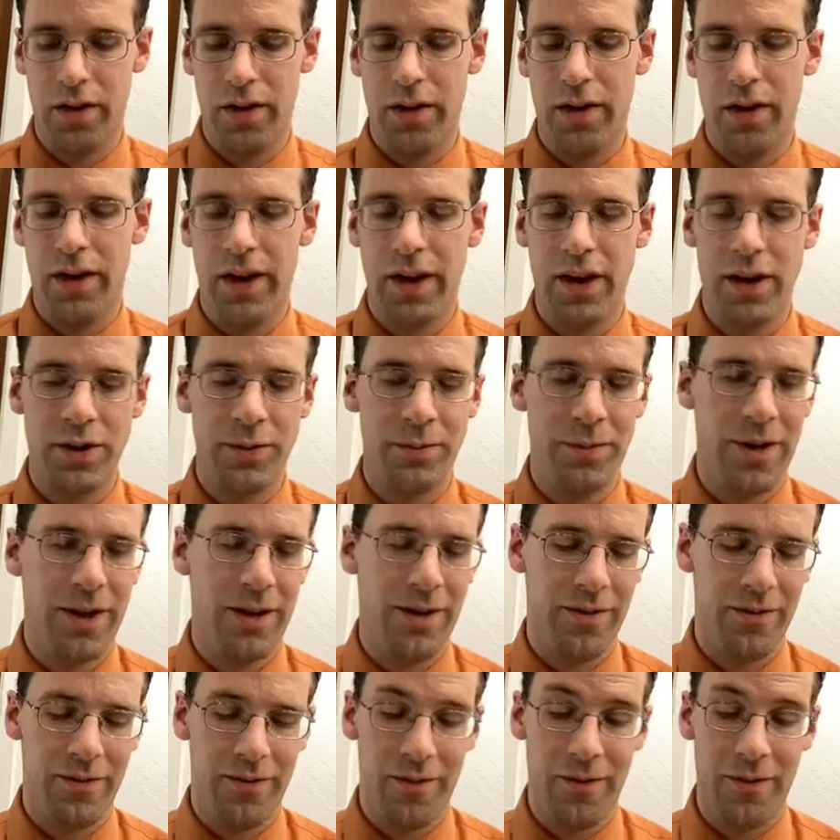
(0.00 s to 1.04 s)
Here's
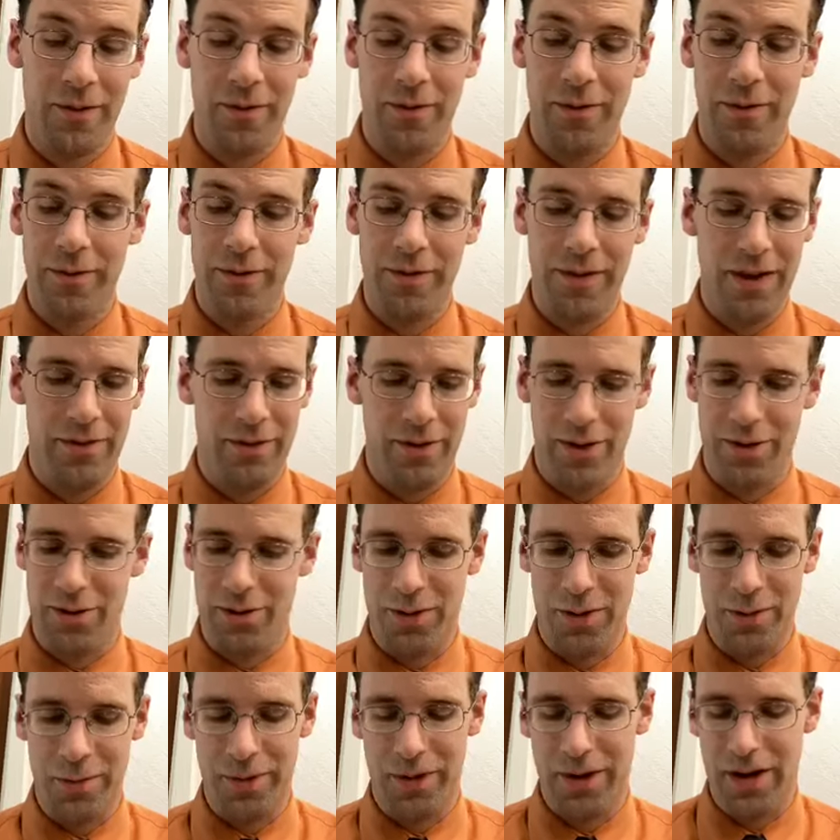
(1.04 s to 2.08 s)
my favorite
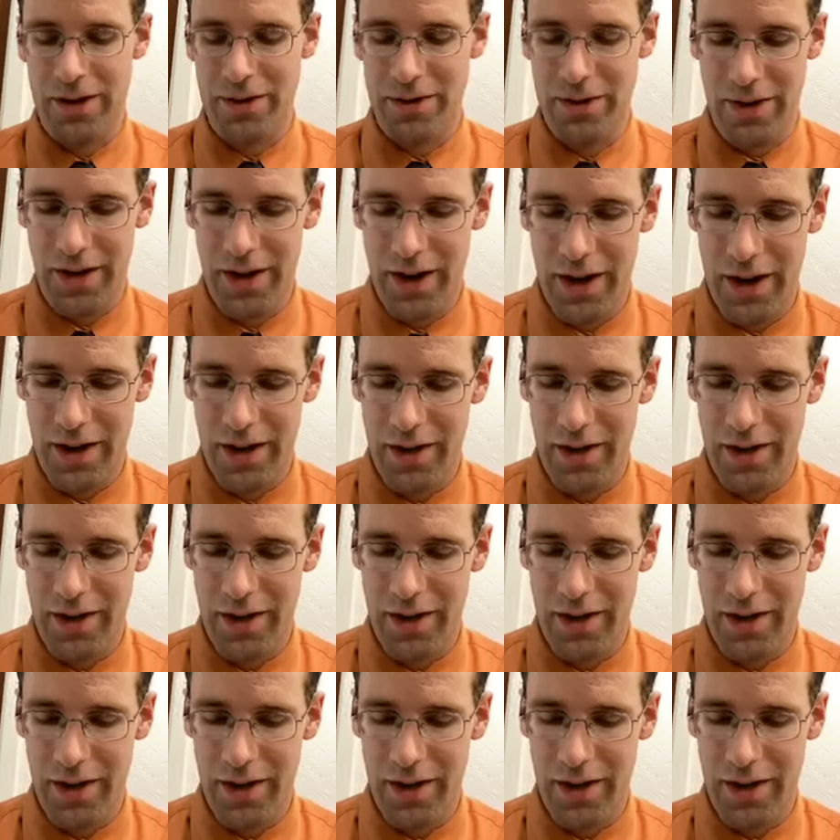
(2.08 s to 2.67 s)
chord progression here.